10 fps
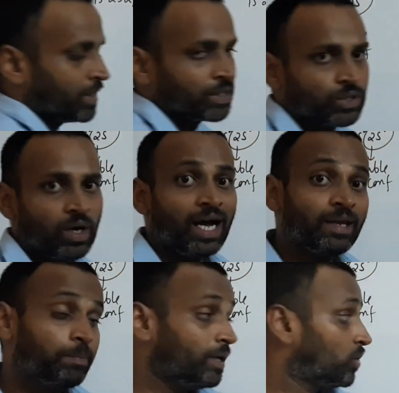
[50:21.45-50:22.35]
So
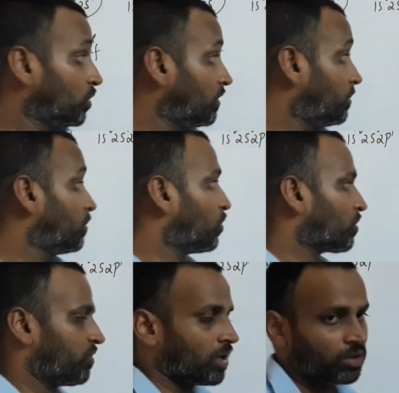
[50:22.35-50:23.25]
IP2 will be more
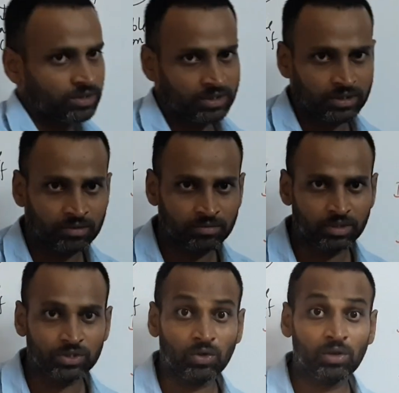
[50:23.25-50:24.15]
for oxygen.
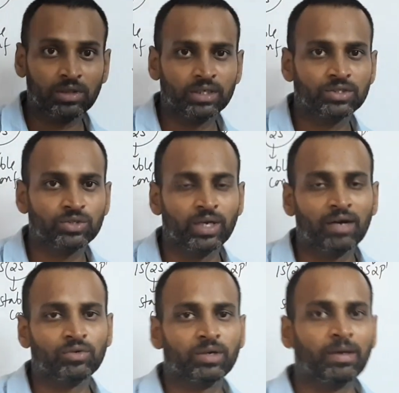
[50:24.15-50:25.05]
These all things you
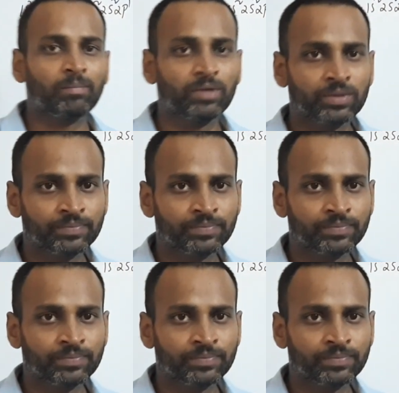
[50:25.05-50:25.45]
have to remember.